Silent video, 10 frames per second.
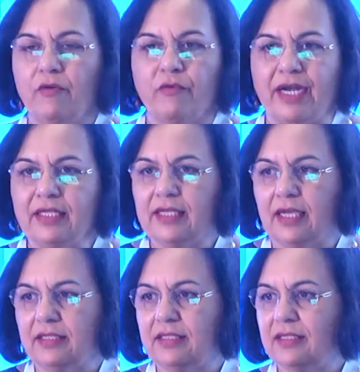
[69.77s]

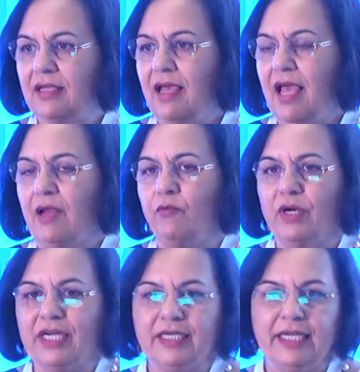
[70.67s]
Renaissance and
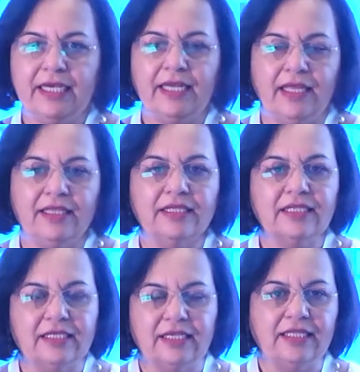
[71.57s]
what it did in the
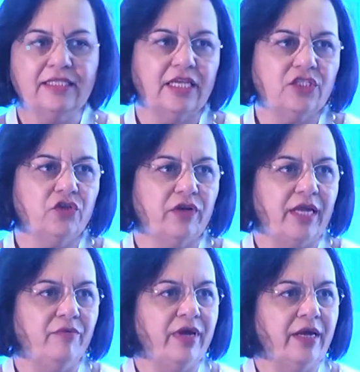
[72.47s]
16th
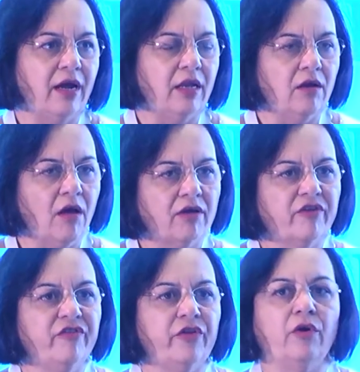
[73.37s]
century, where a lot
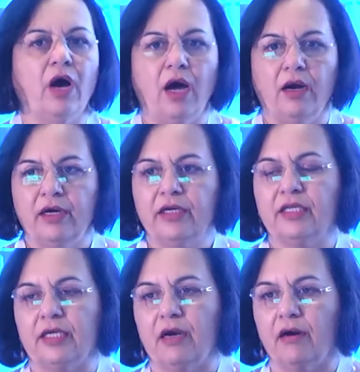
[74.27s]
of art
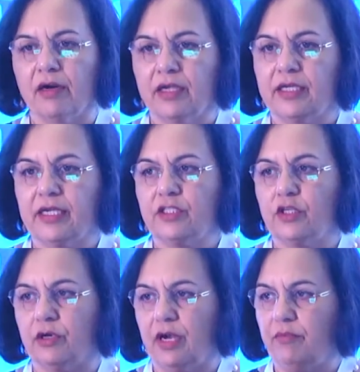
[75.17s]
and
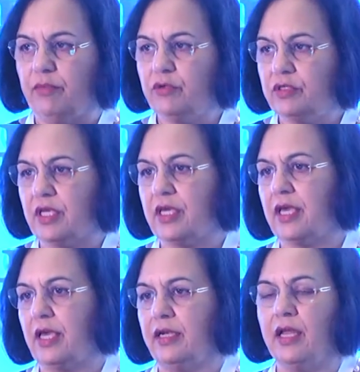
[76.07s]
architecture and
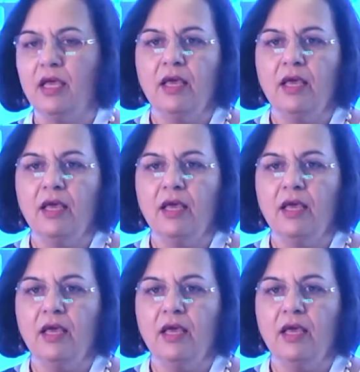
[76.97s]
music and